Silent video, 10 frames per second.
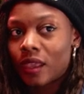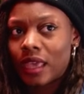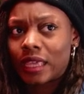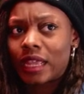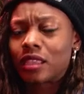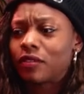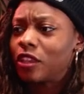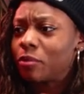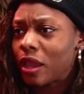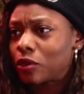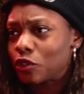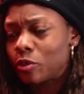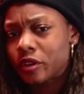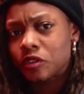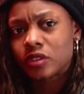and then getting the feedback was
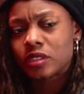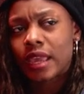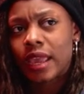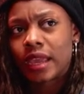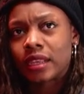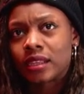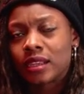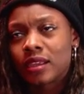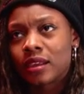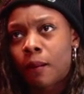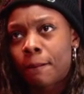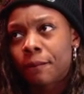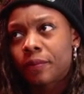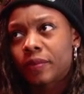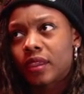super interesting, and
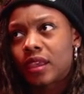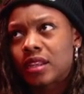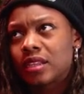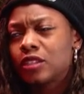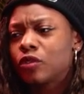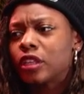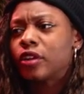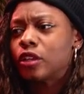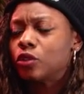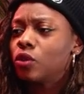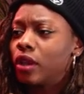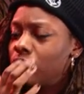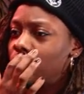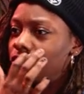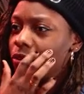and it is a really great tool. I
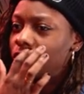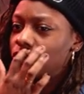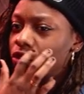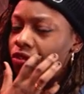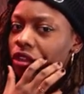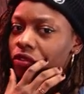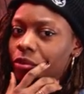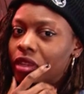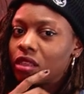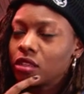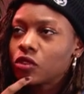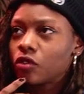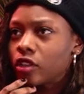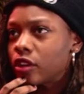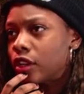know a lot of filmmakers are afraid of it, but I think it's a
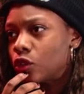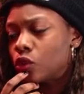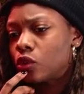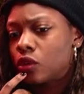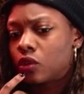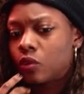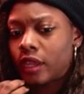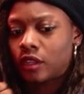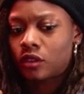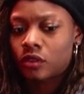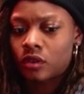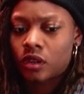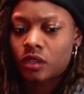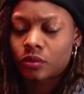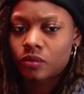really great tool when
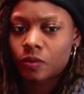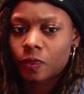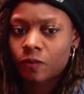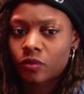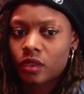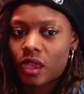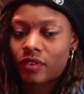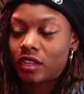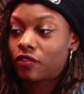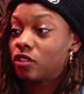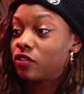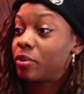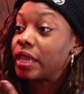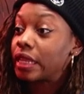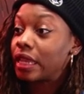you're having difference of
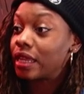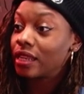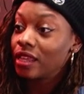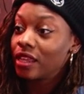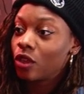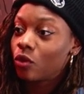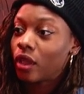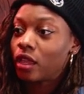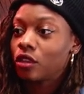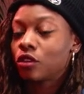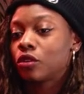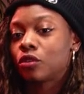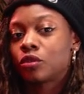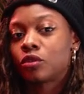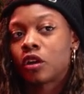opinion, when
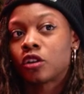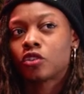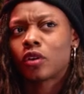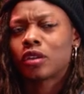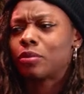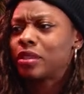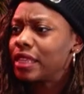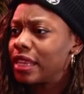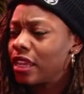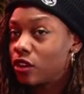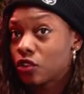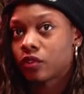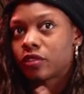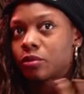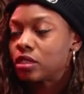you aren't sure how something's hitting, you're not
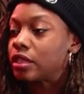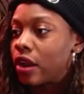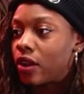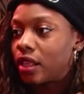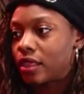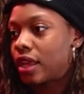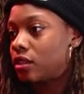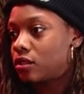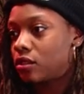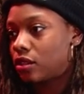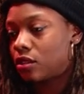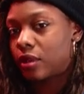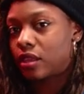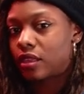sure if something's scary. Like that's that's a big